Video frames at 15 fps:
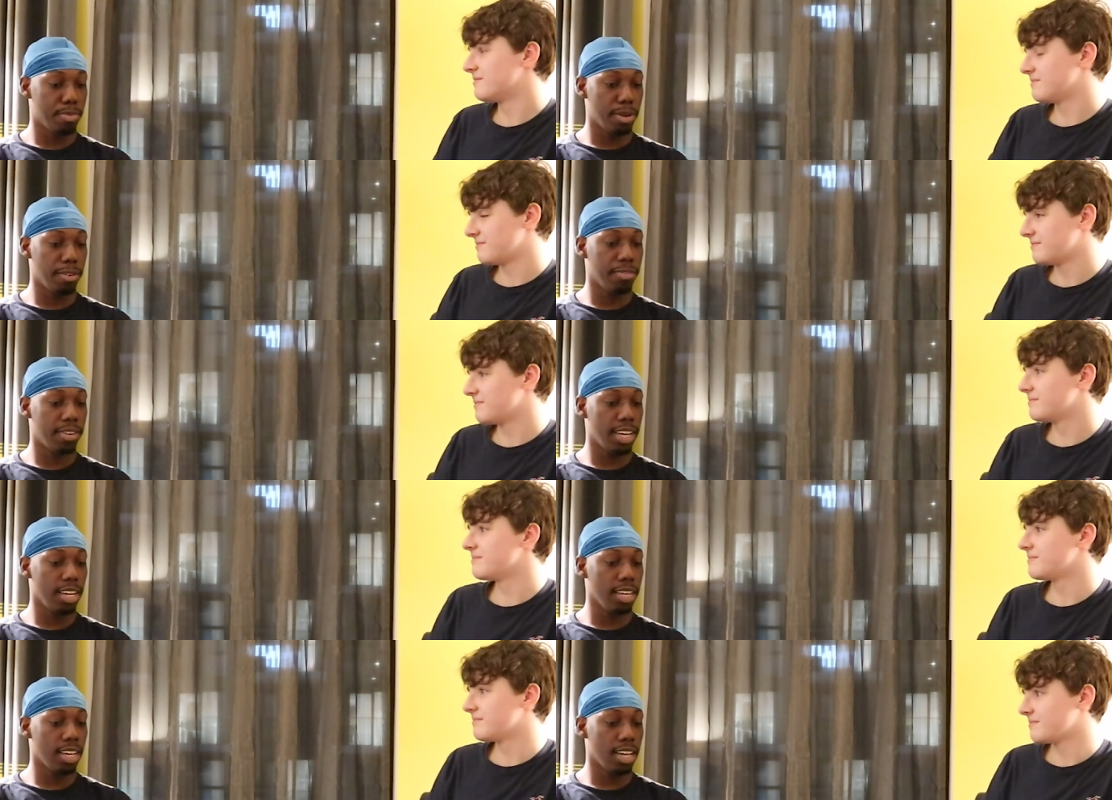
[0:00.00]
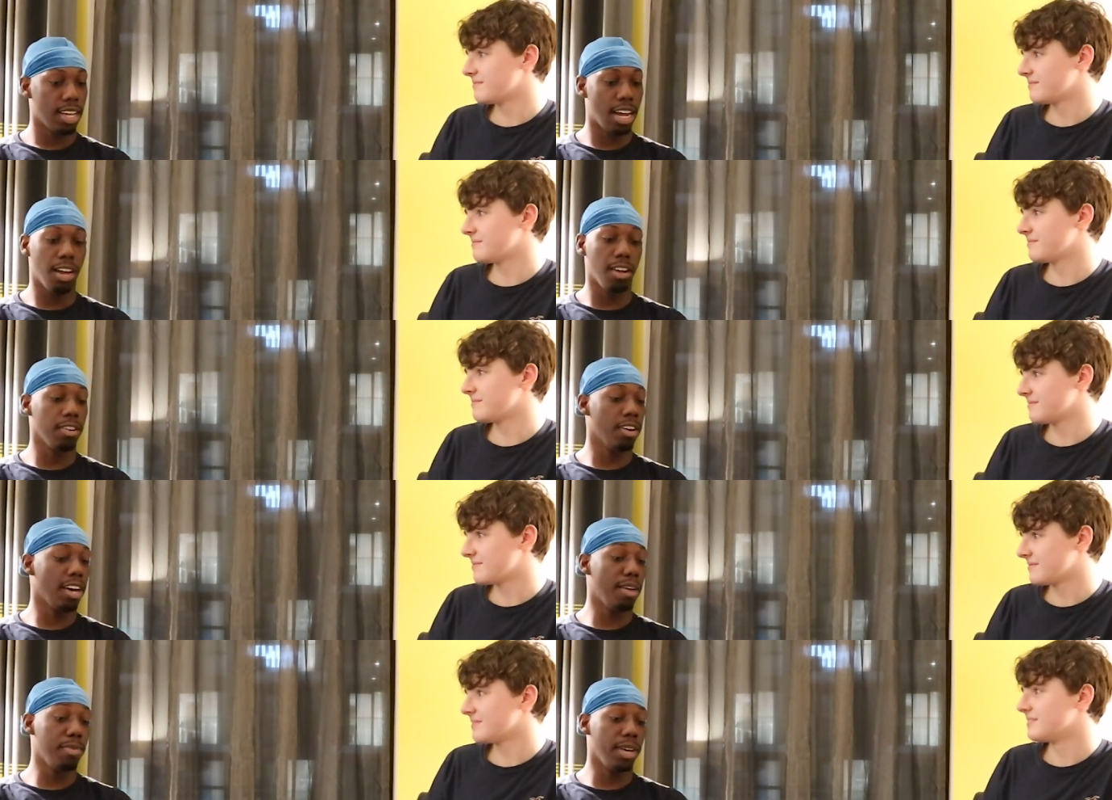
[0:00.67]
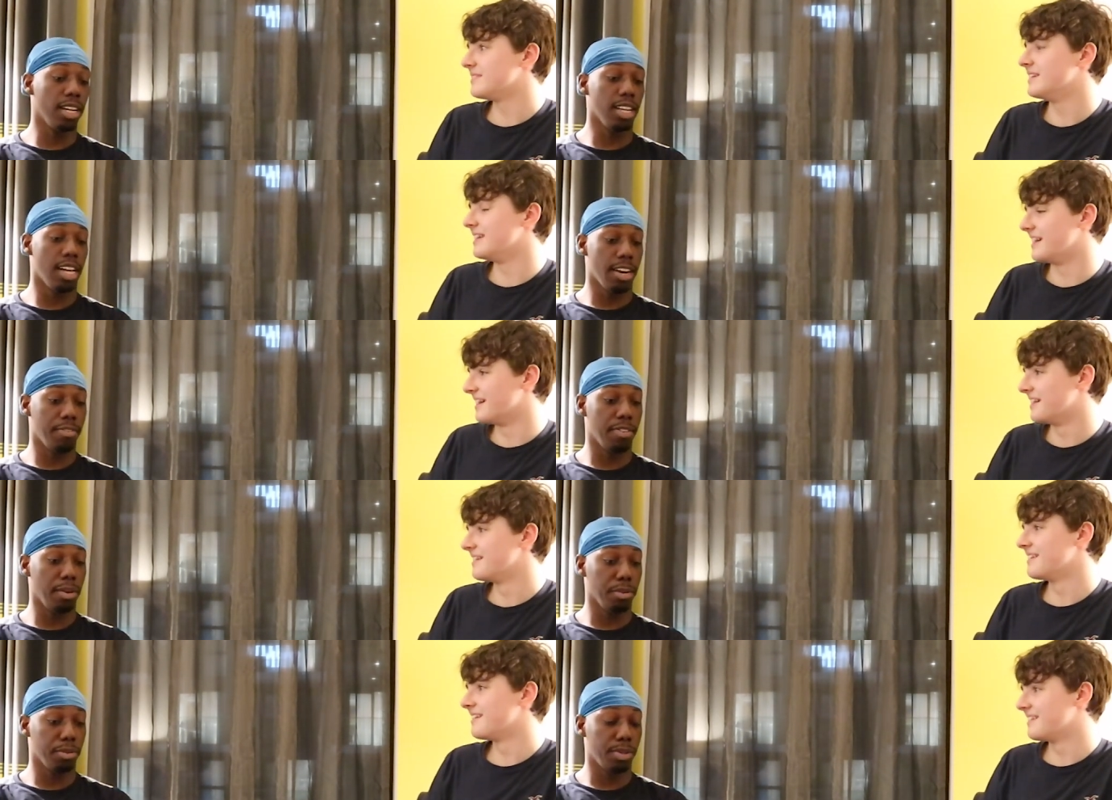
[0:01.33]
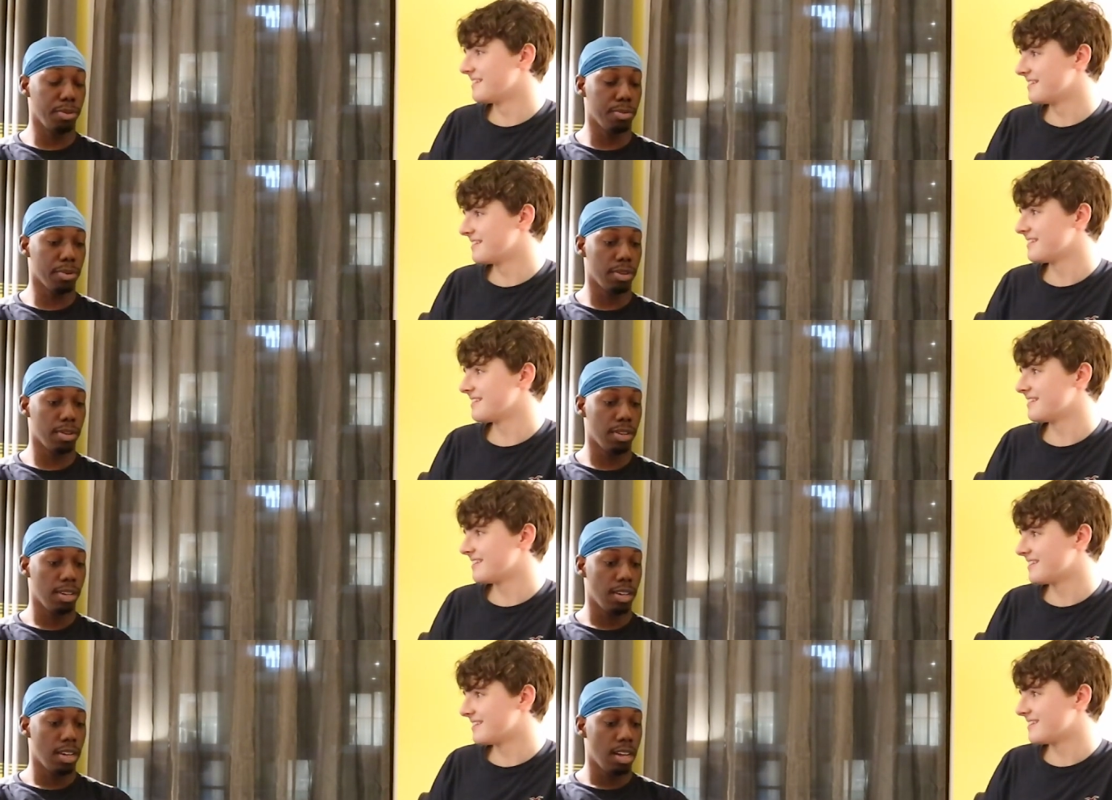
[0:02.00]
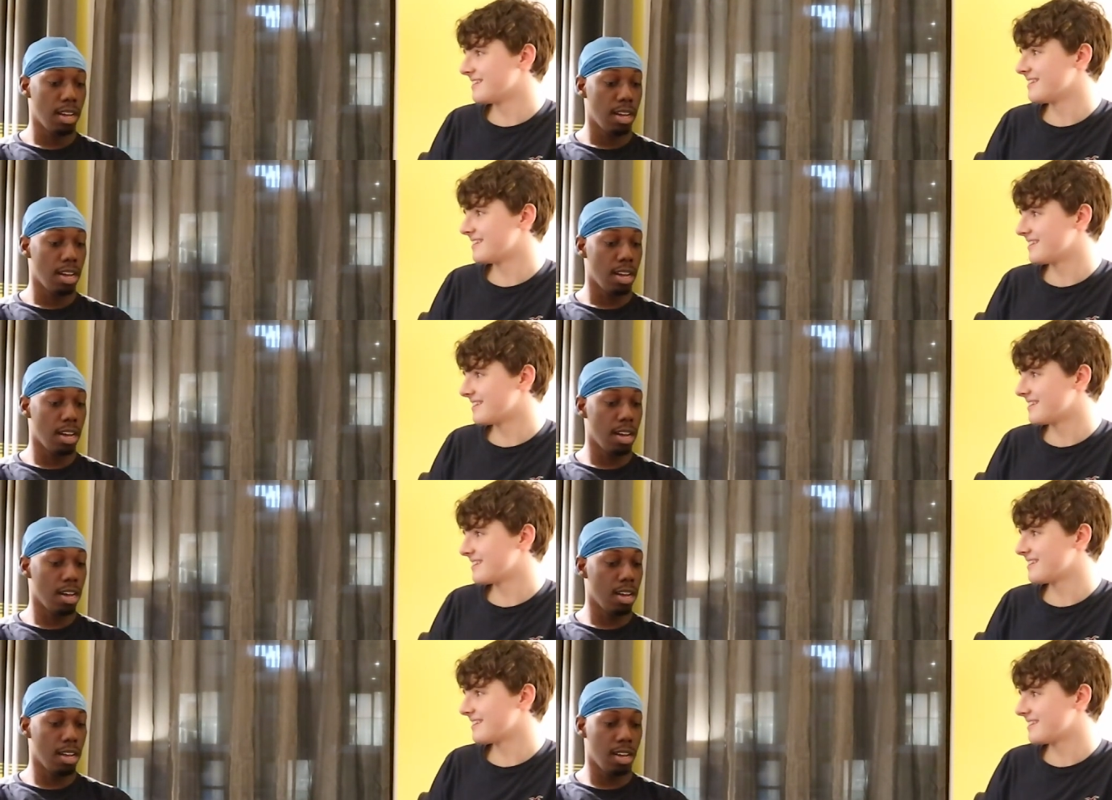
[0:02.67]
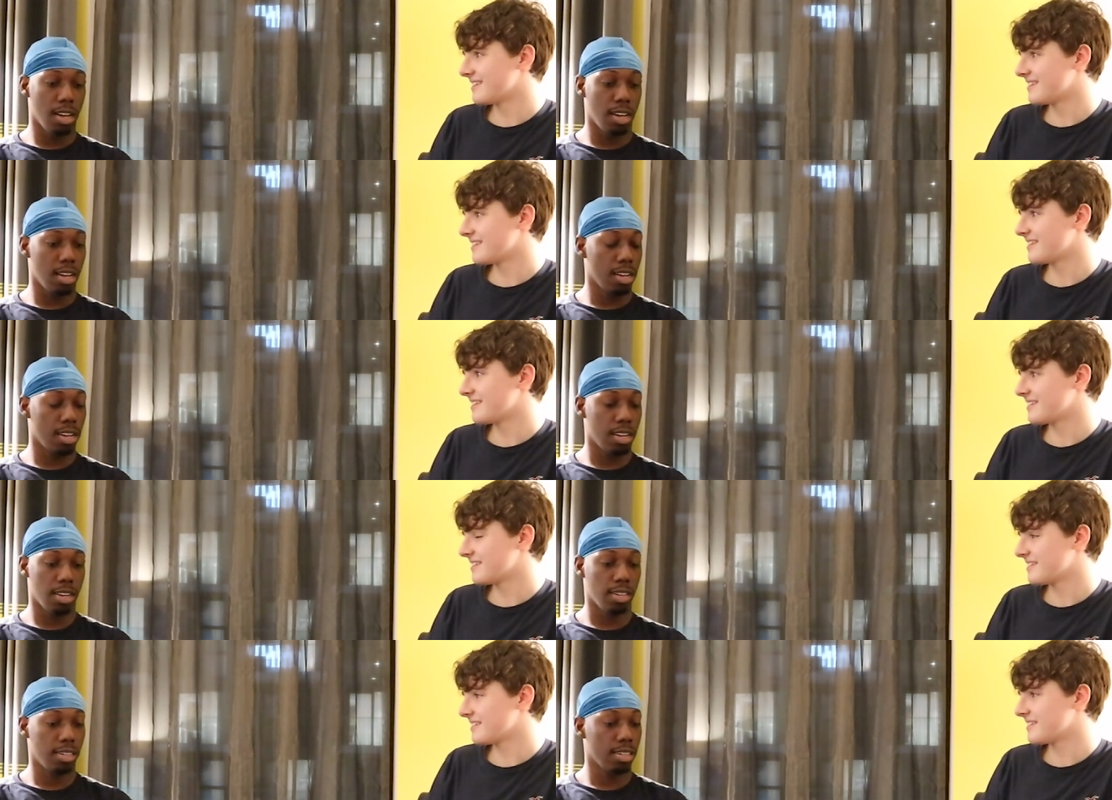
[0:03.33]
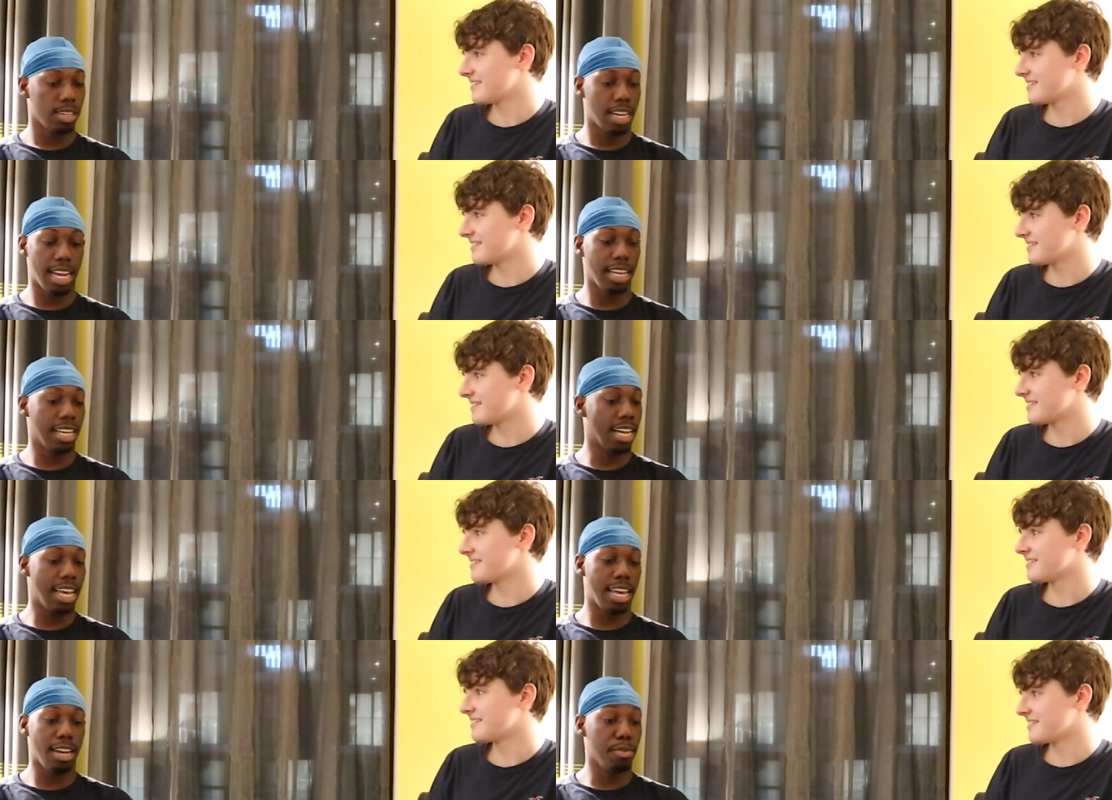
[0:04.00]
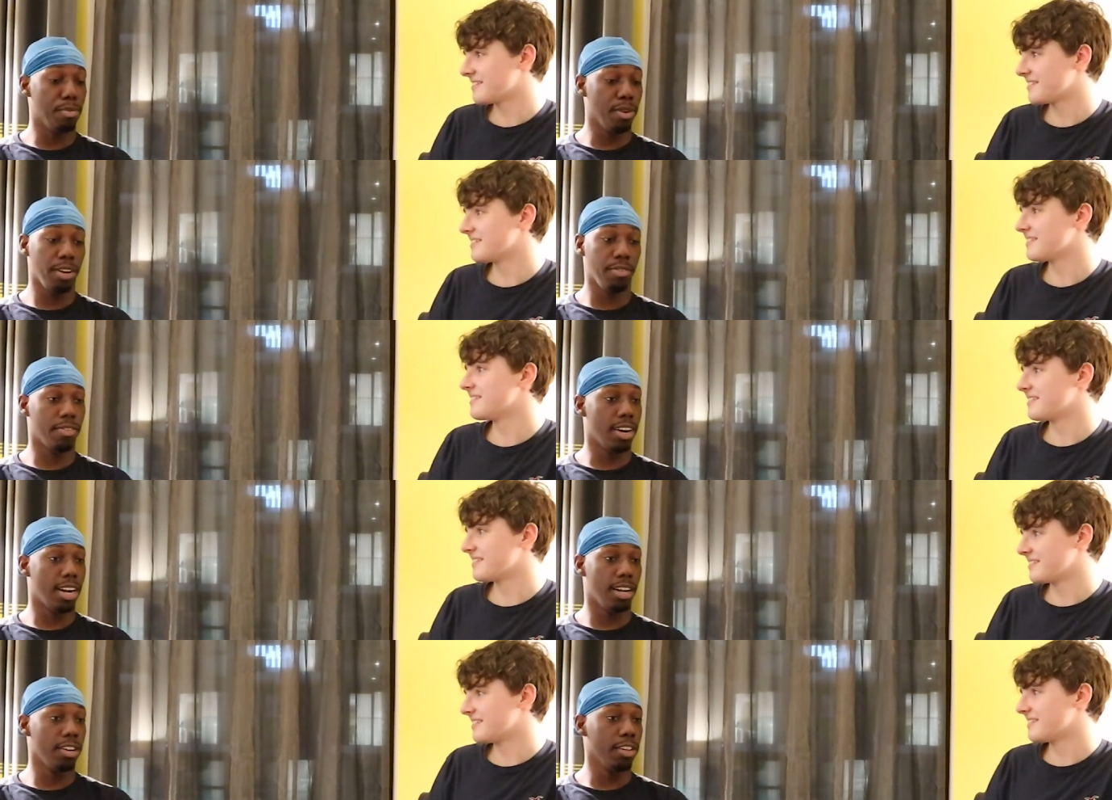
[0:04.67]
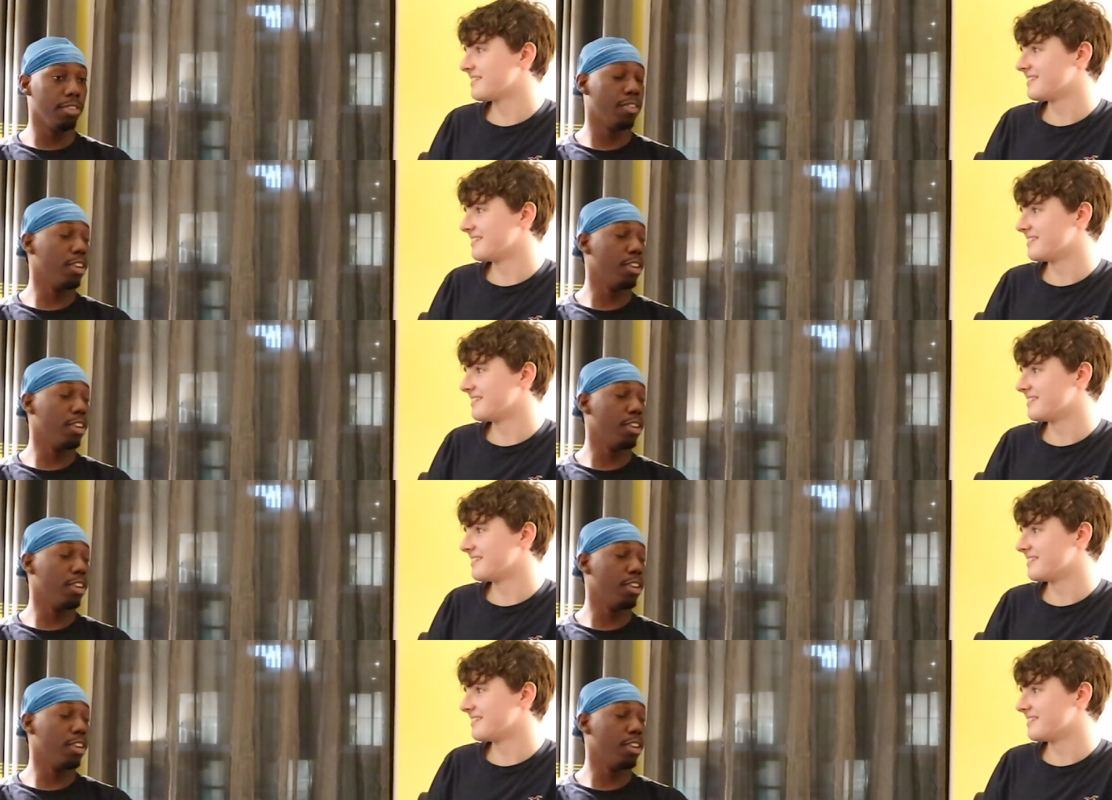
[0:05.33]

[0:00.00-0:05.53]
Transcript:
Speaker 1: Puff Daddy. I don't know. I've met a lot yeah. of famous people. Uh, I, I had a brain fart. I don't know. The